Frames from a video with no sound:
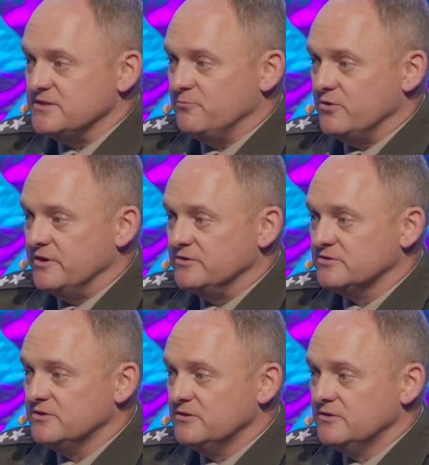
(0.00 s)
it
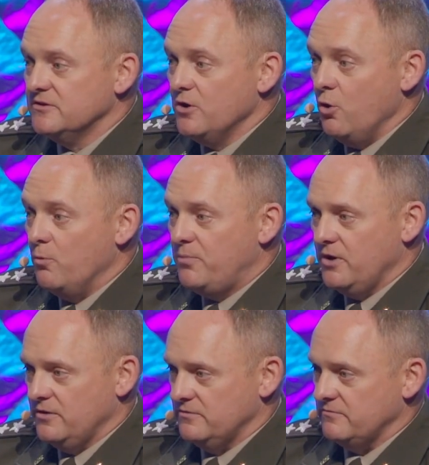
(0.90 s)
brings hope,
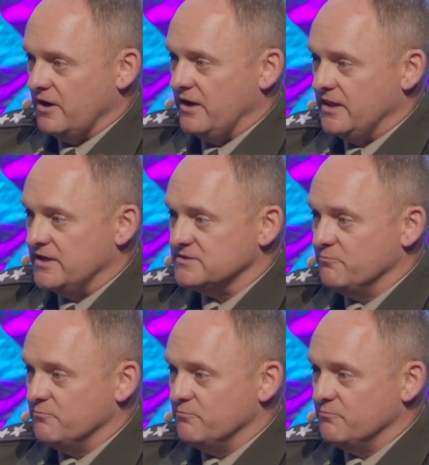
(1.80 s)
our allies and